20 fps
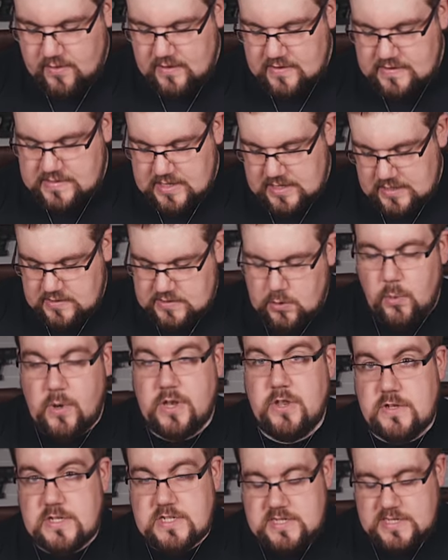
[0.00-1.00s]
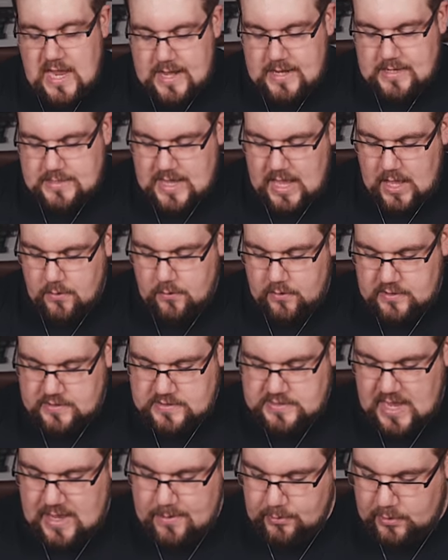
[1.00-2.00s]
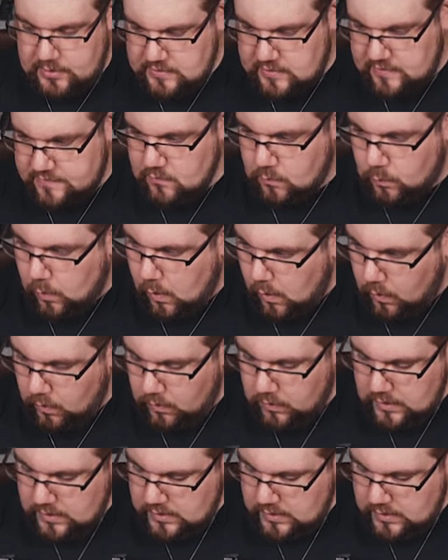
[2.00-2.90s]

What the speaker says: of this thing. So when you set it down on a table, it doesn't roll.